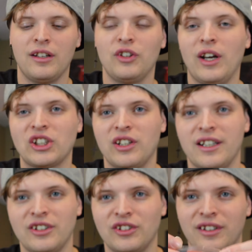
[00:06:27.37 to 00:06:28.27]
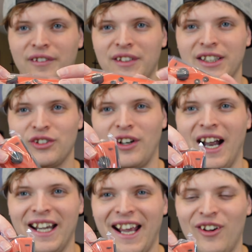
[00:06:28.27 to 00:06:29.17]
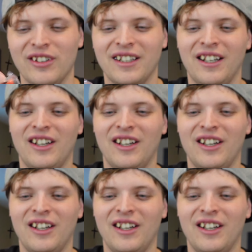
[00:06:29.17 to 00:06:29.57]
You actually can just lift these right out.